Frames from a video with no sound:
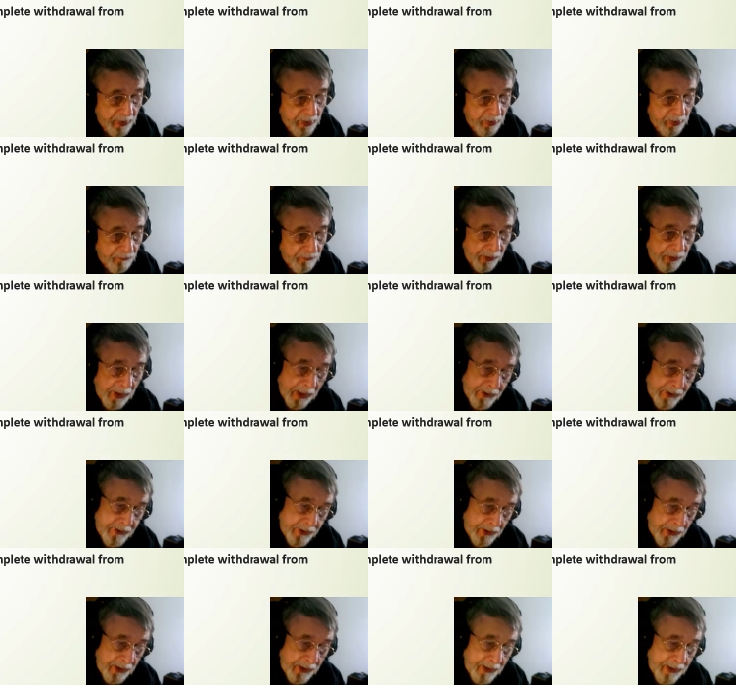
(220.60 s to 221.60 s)

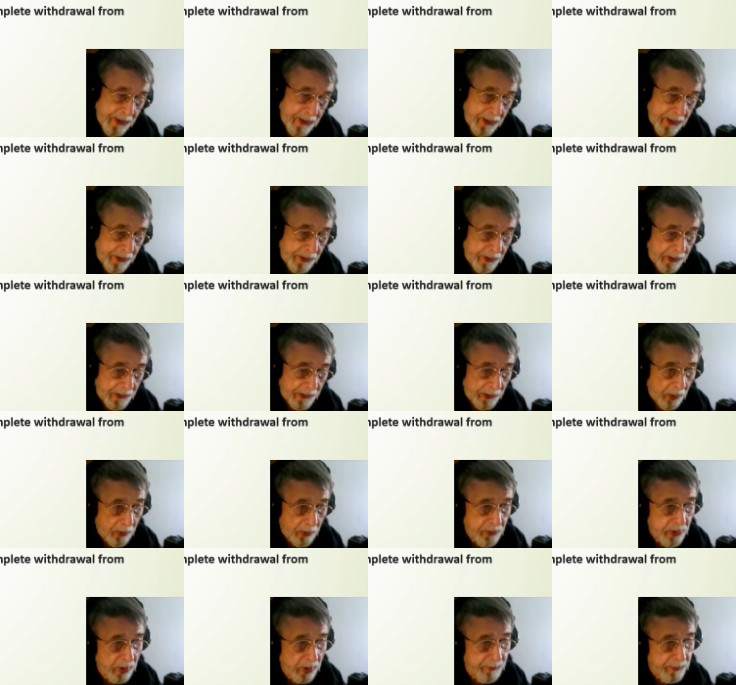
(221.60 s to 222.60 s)
Reluctantly, in early
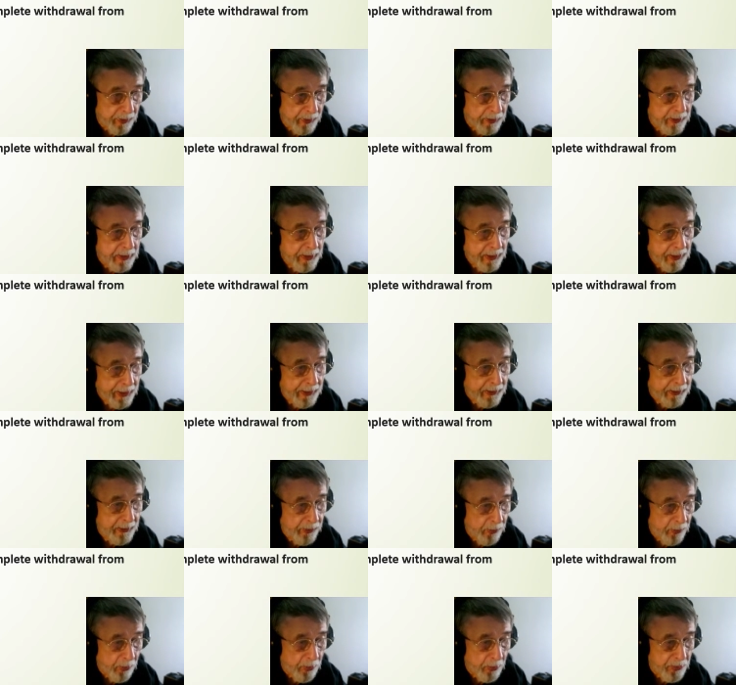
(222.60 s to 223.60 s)
October, Hitler
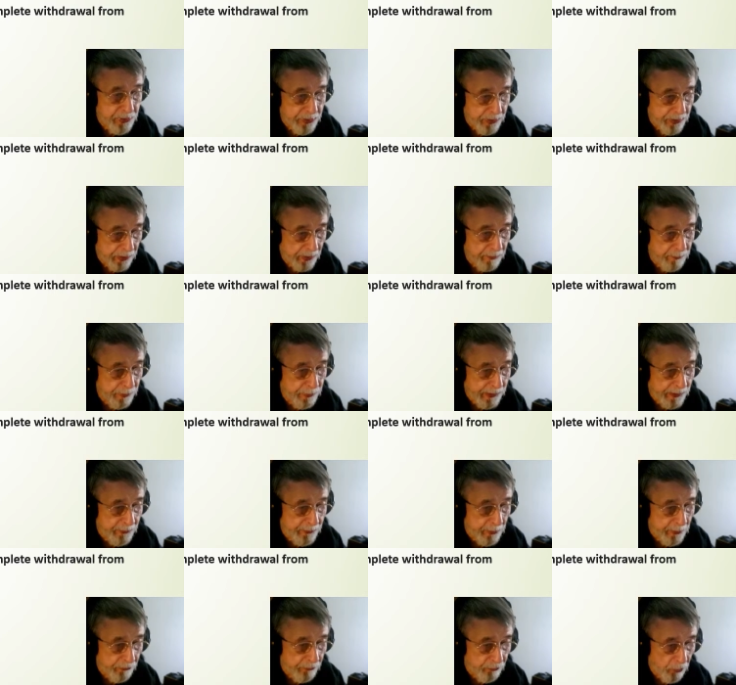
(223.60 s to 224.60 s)
ordered a complete
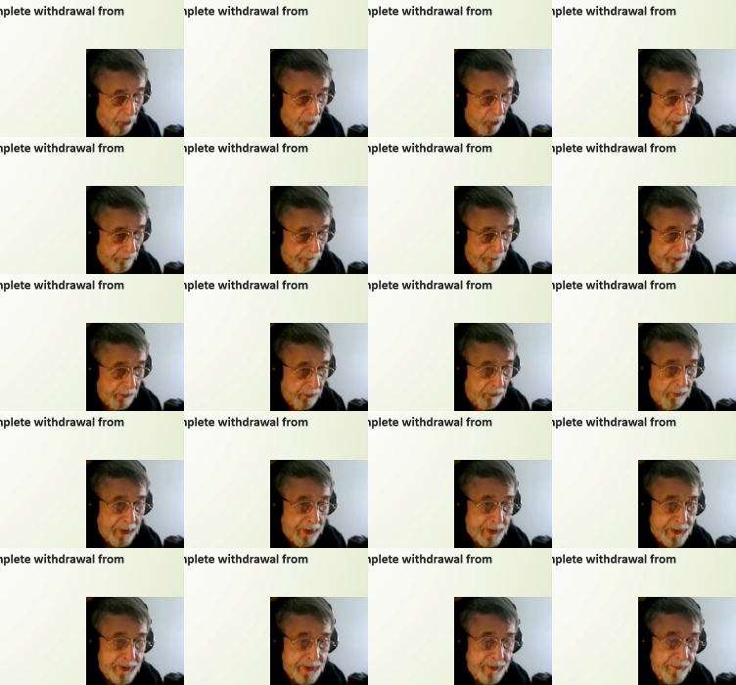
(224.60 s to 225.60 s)
withdrawal from
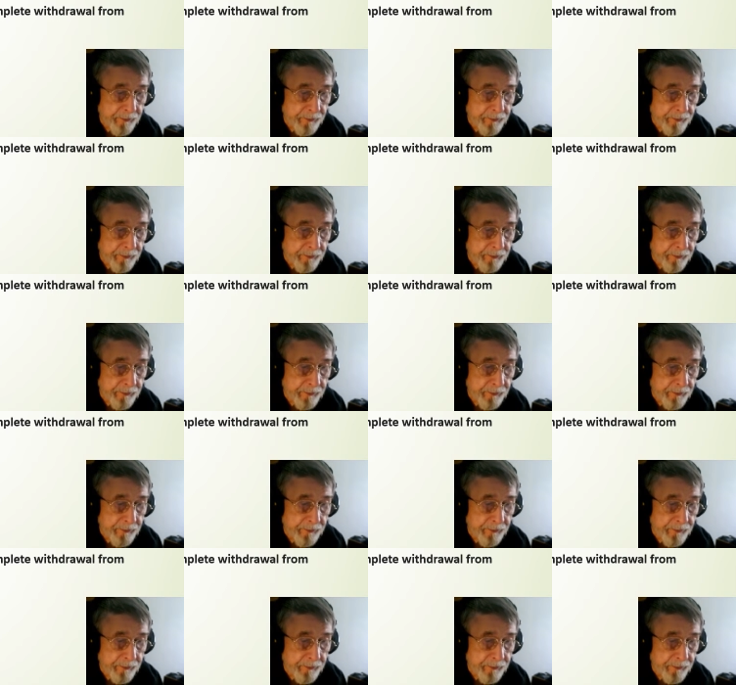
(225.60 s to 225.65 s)
Greece.